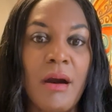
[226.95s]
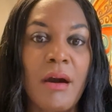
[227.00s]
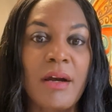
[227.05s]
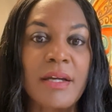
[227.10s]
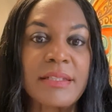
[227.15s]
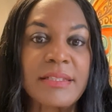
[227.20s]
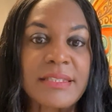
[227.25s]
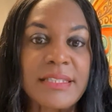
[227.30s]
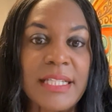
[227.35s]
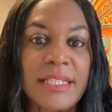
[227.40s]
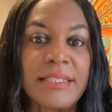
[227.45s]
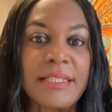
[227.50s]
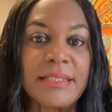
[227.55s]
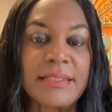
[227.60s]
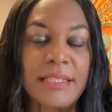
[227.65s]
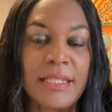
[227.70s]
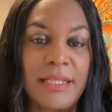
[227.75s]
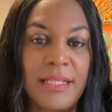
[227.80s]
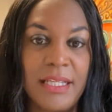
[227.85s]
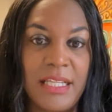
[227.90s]
or send
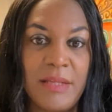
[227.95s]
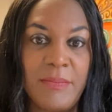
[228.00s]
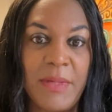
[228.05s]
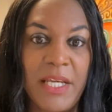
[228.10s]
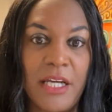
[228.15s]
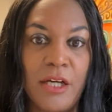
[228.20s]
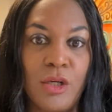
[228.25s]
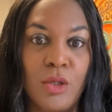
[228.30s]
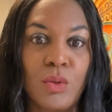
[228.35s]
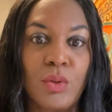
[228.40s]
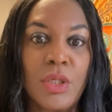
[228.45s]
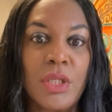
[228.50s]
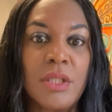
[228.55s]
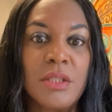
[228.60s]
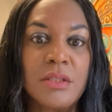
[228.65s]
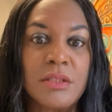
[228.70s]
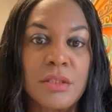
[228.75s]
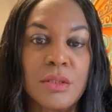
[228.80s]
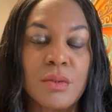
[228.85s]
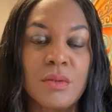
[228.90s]
us an email
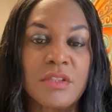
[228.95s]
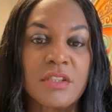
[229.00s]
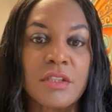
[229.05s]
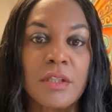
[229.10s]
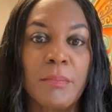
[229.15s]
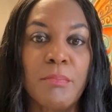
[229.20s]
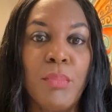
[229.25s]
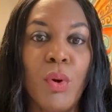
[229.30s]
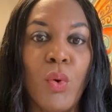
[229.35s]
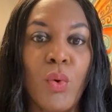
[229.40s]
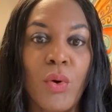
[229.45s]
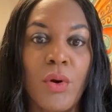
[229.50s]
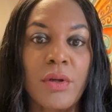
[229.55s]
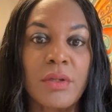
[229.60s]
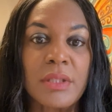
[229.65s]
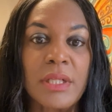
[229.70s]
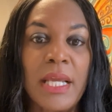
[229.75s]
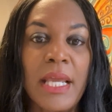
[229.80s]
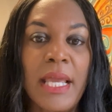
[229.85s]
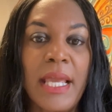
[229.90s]
to support,